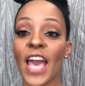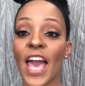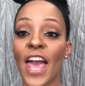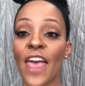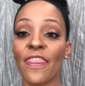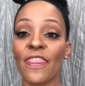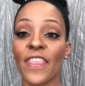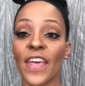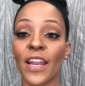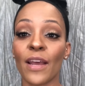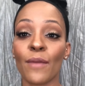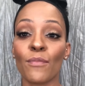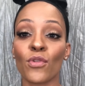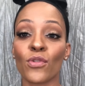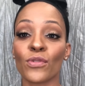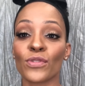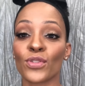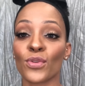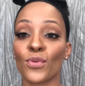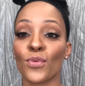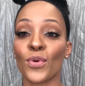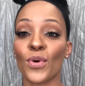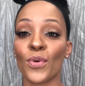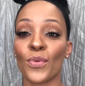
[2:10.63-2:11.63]
And then I'm
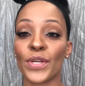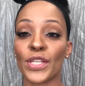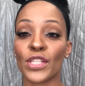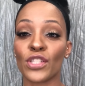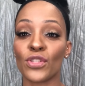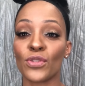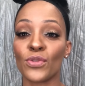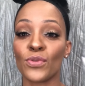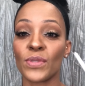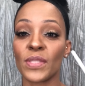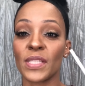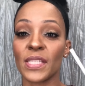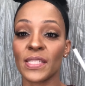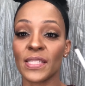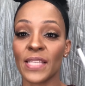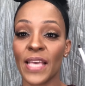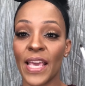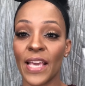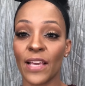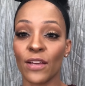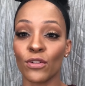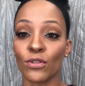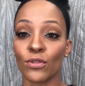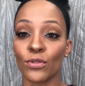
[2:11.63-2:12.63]
also going to use this
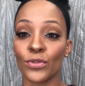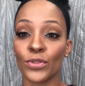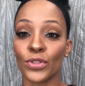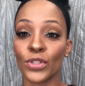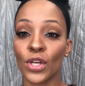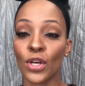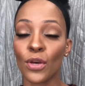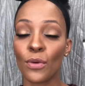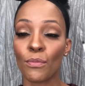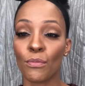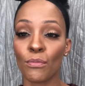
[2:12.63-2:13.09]
angled